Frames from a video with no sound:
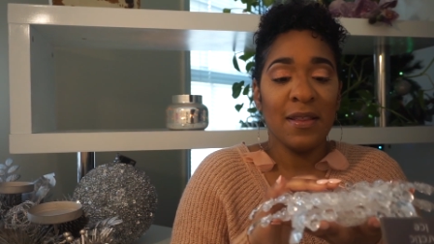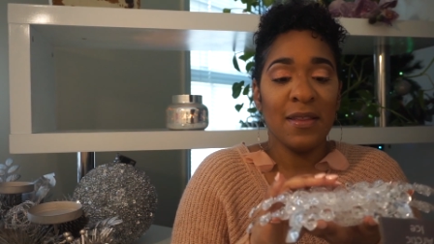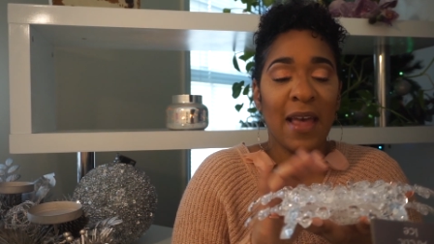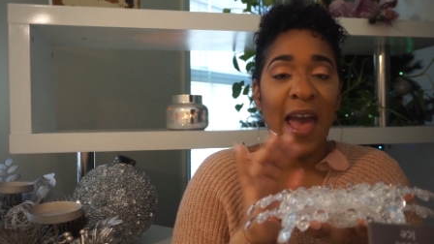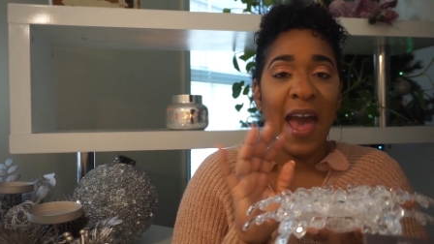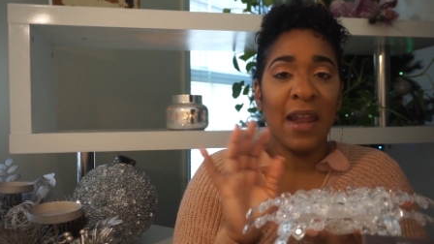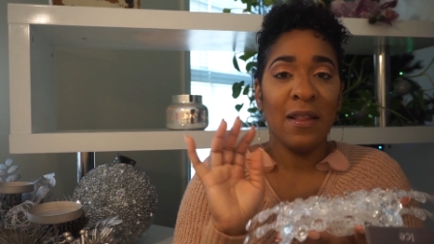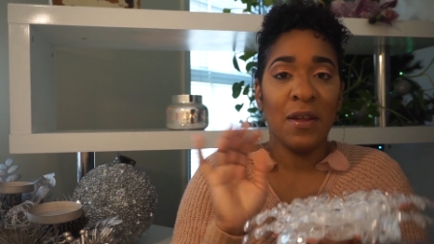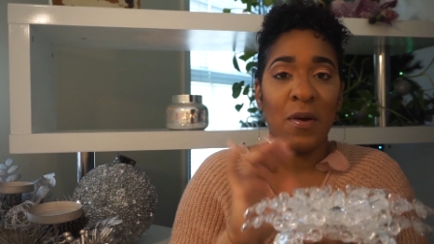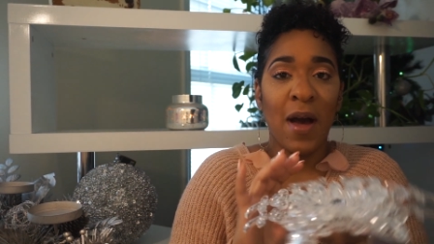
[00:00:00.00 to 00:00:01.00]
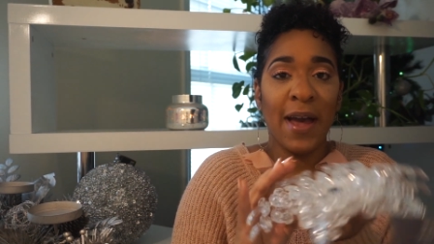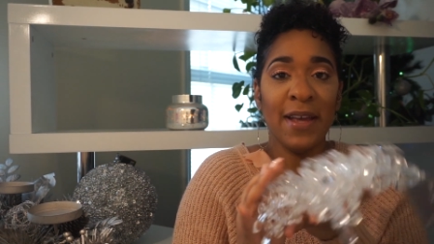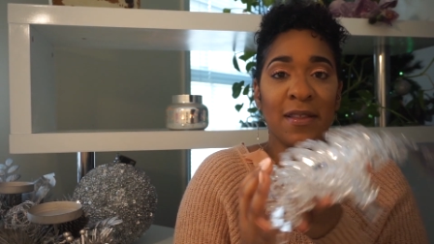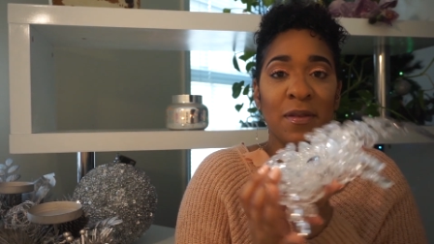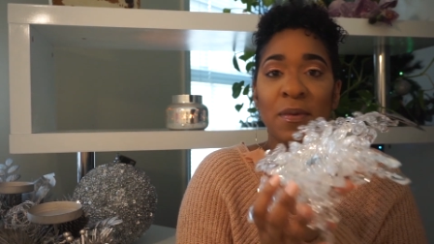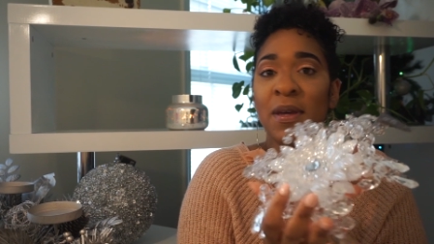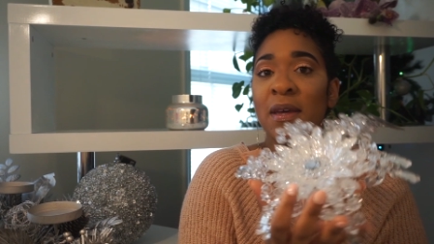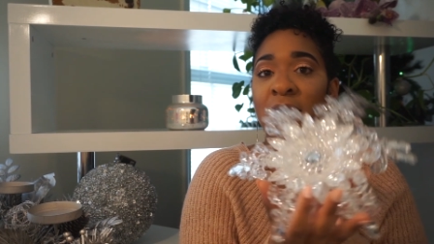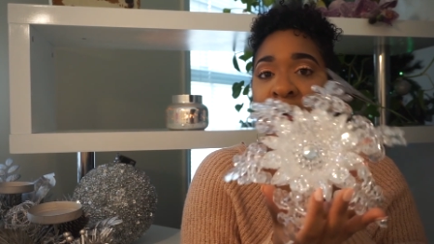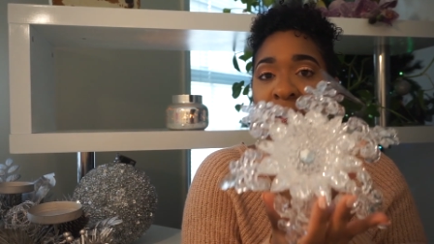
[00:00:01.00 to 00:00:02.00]
to add a little height to
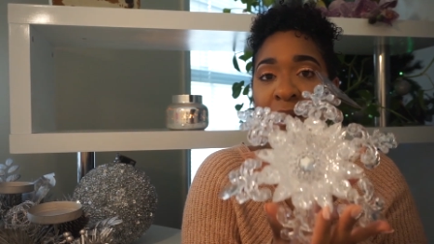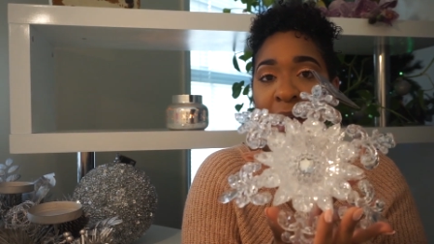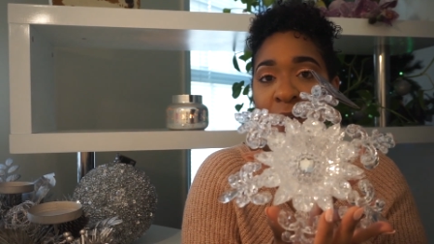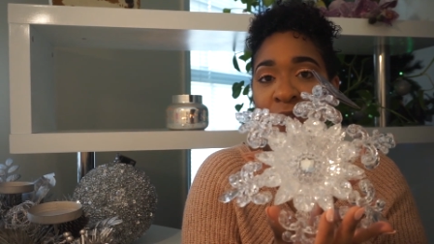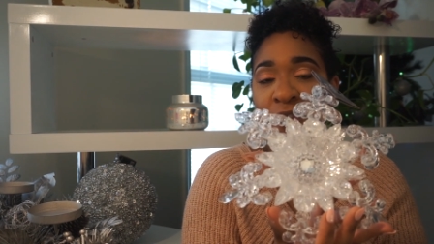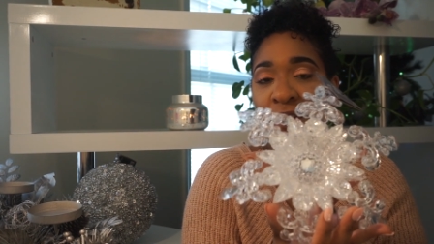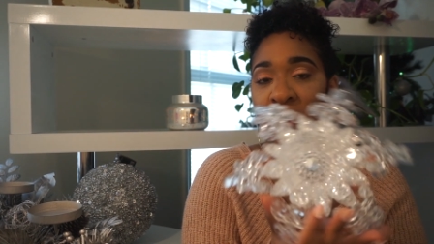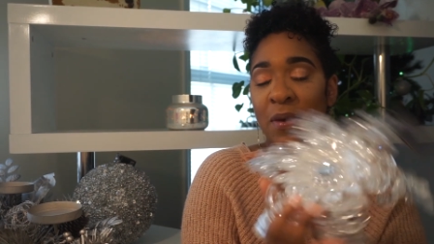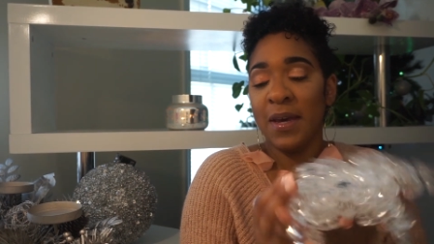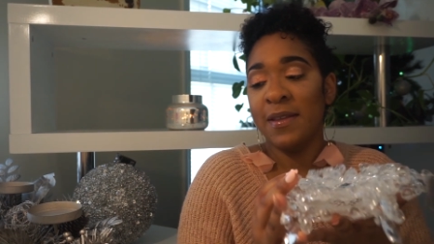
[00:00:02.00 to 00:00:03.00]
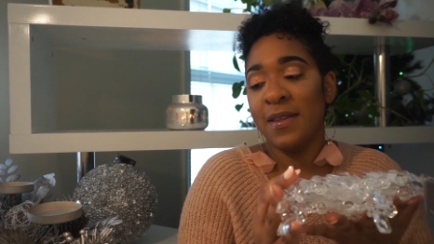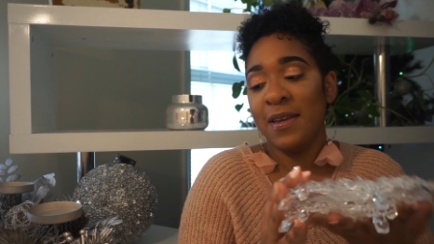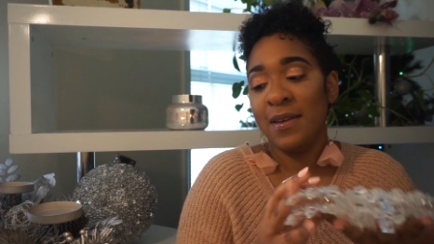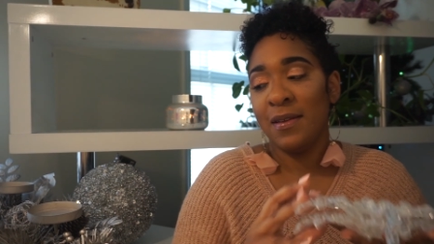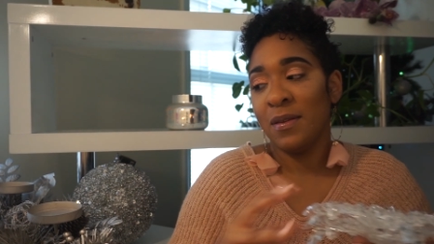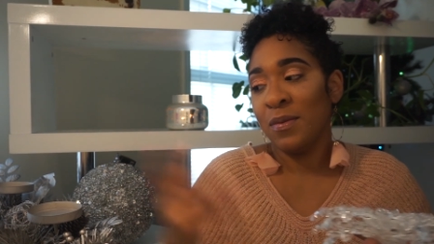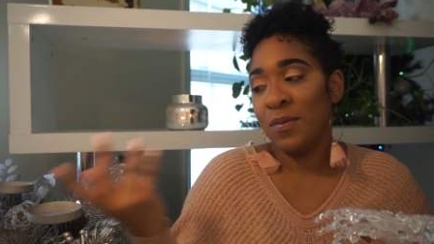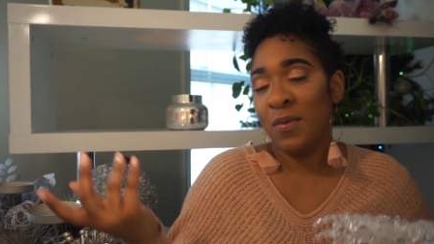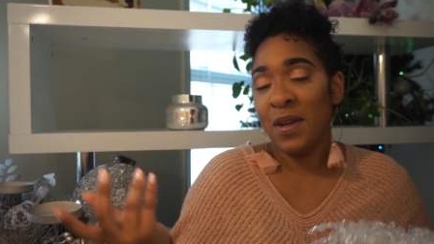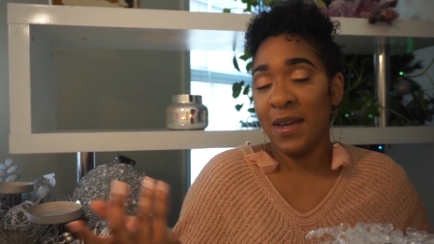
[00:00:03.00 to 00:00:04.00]
it. I'll show you guys it
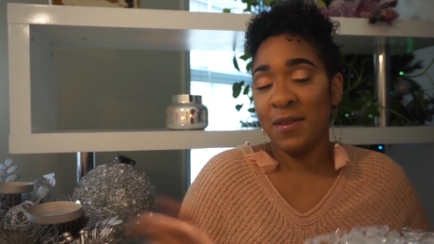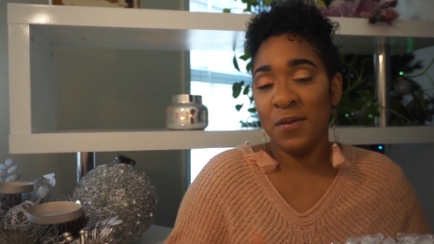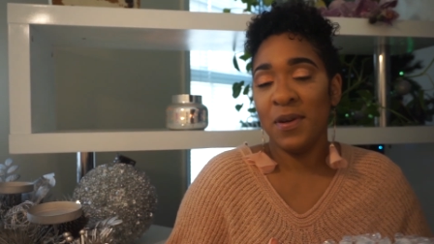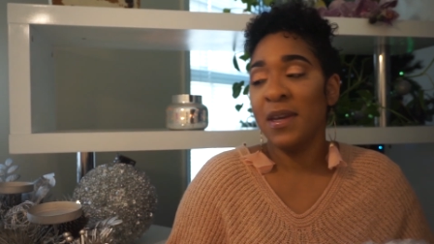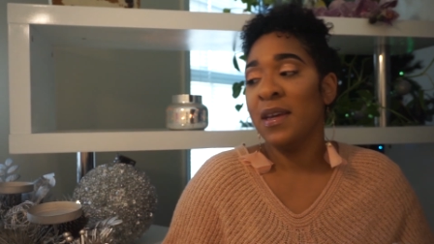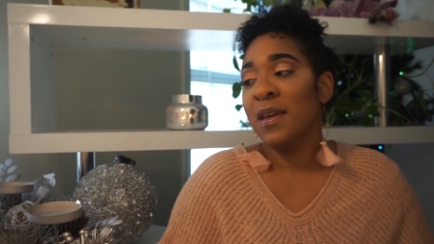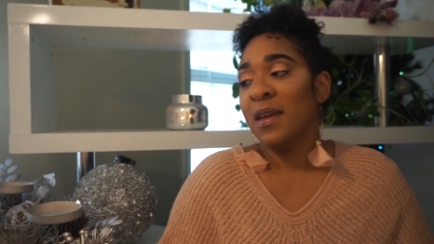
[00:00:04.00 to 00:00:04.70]
when I do it.